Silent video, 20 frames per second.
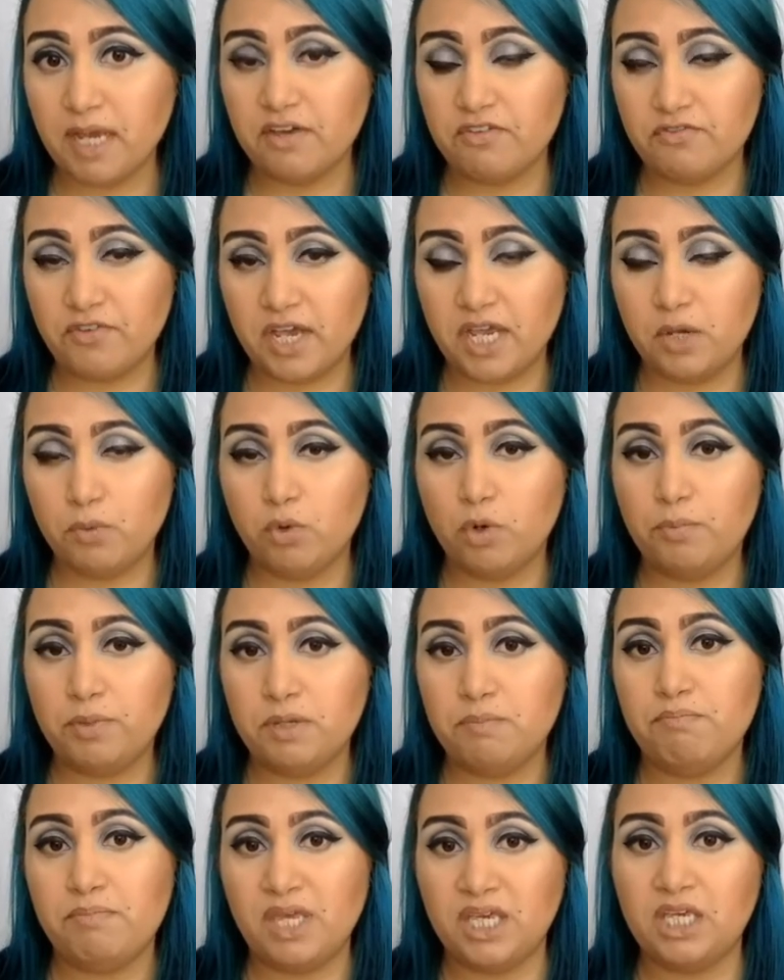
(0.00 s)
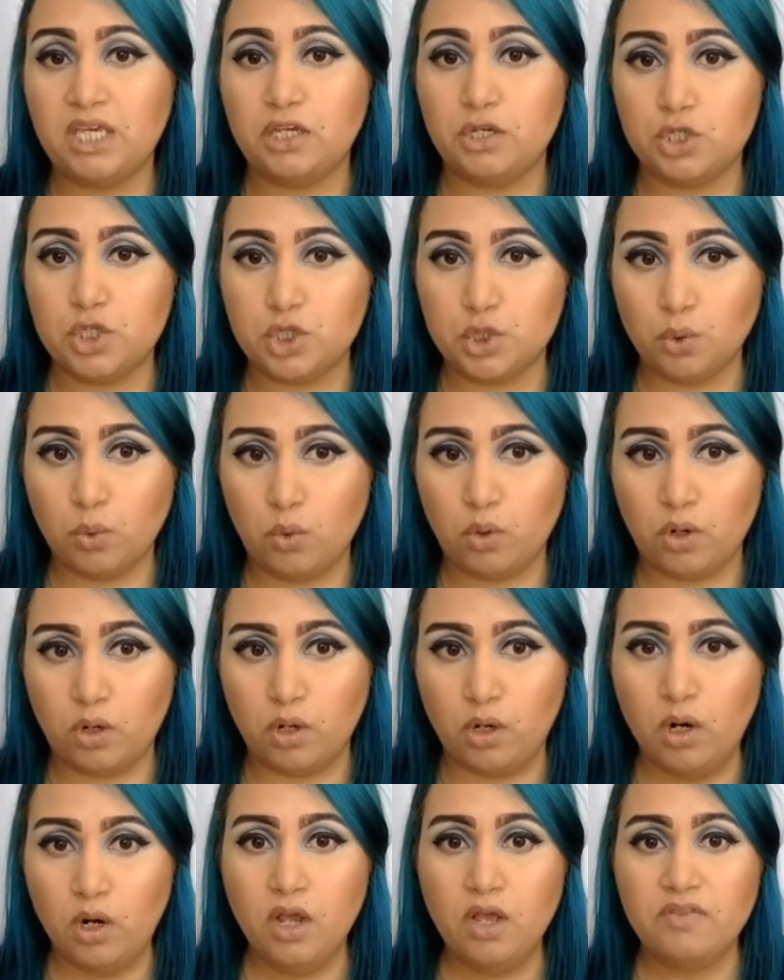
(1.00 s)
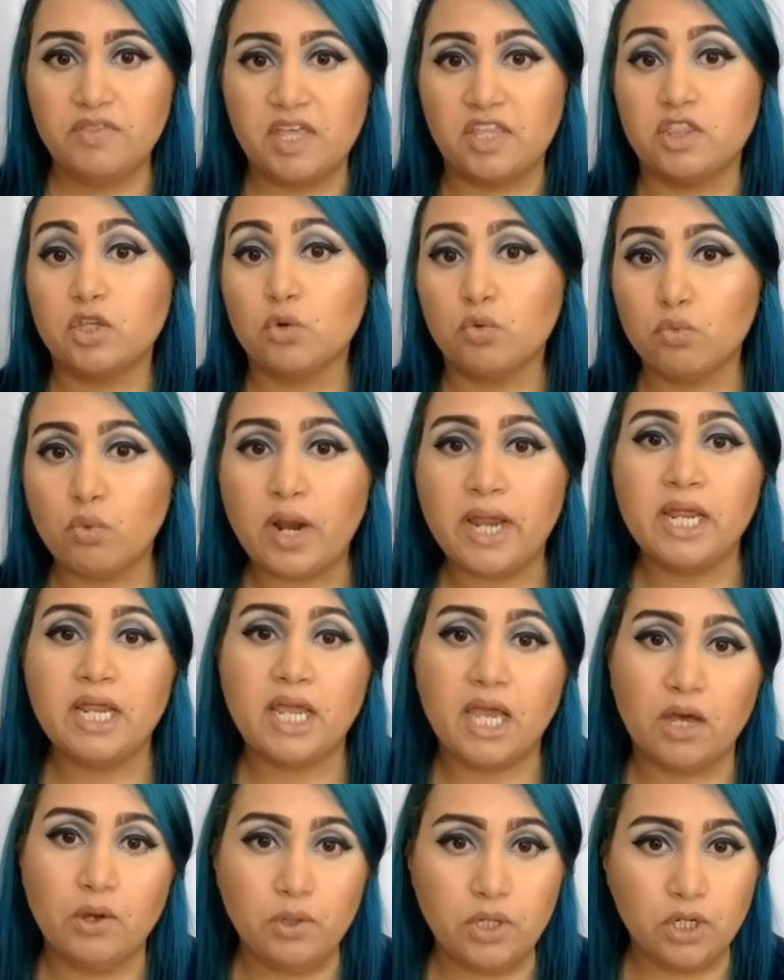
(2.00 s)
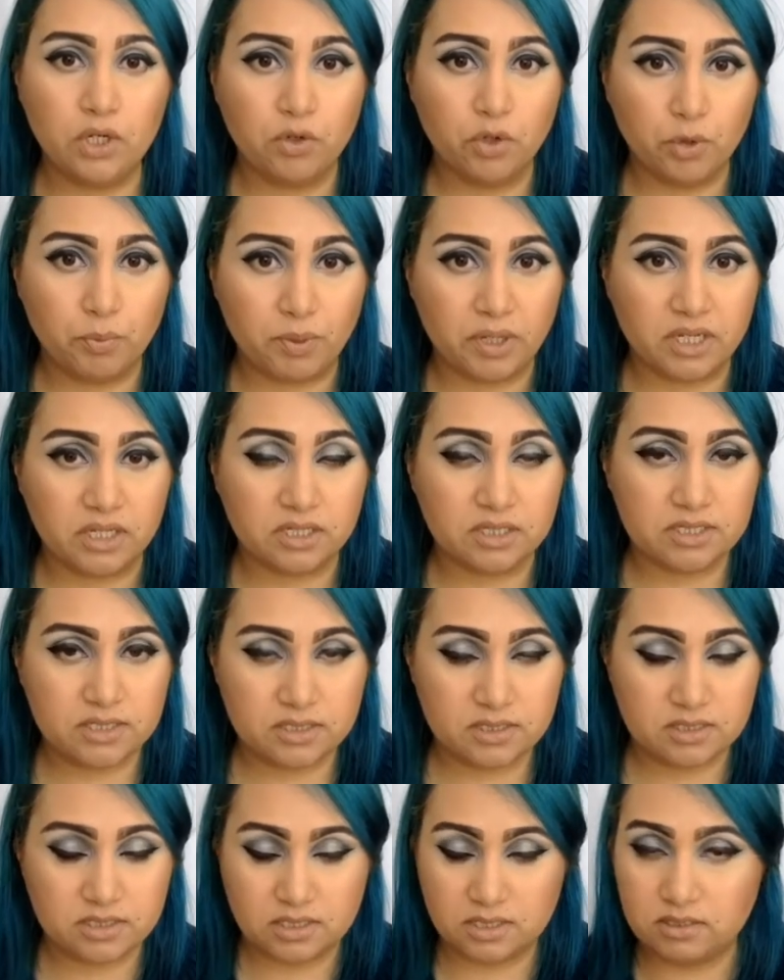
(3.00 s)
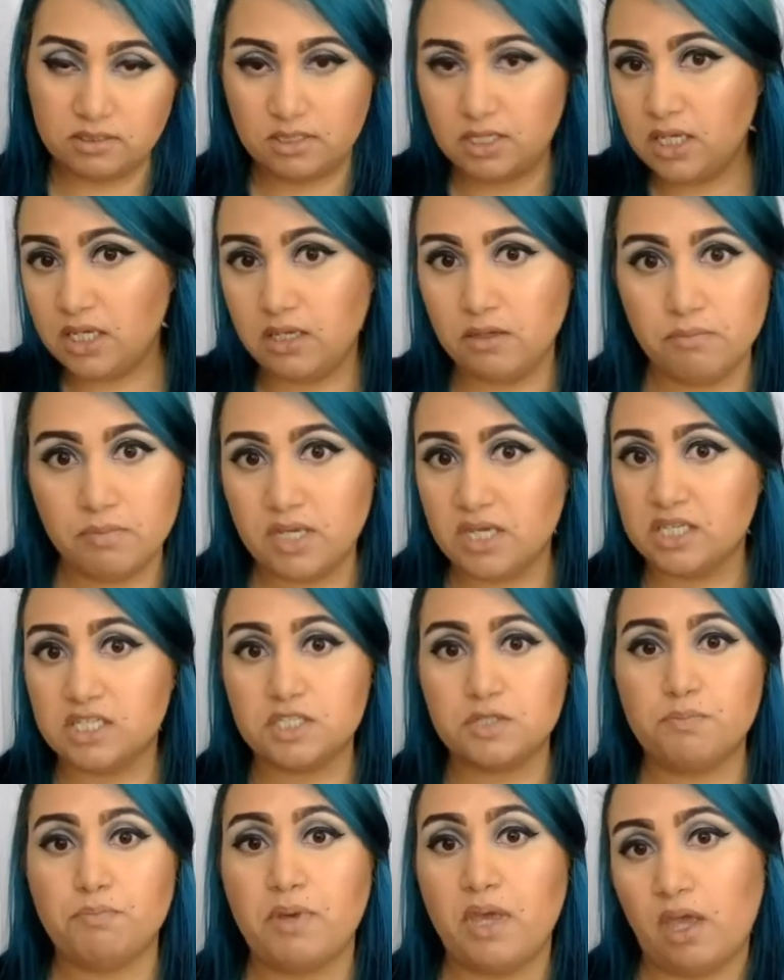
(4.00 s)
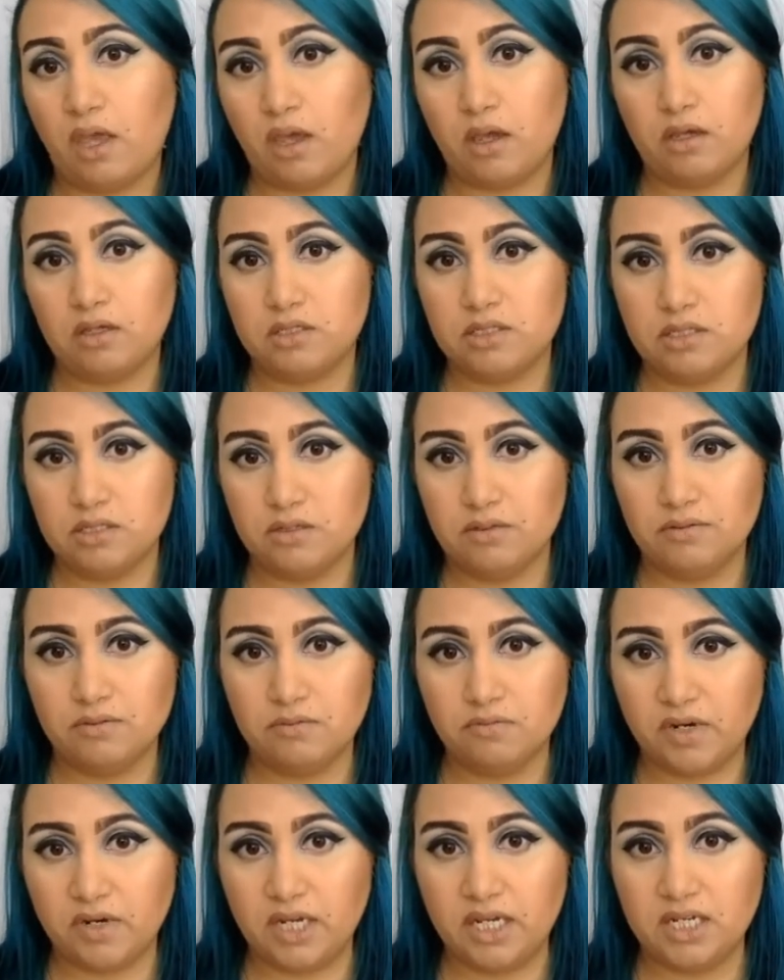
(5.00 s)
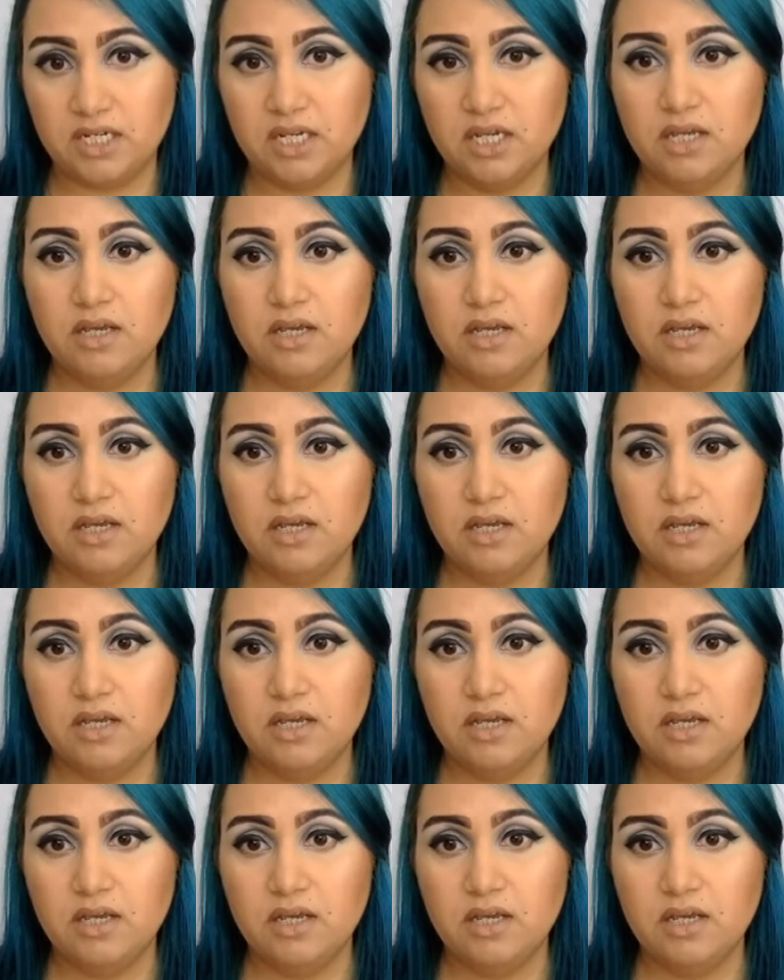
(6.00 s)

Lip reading: fight will be making sure that the right county grouping scheme is picked, right?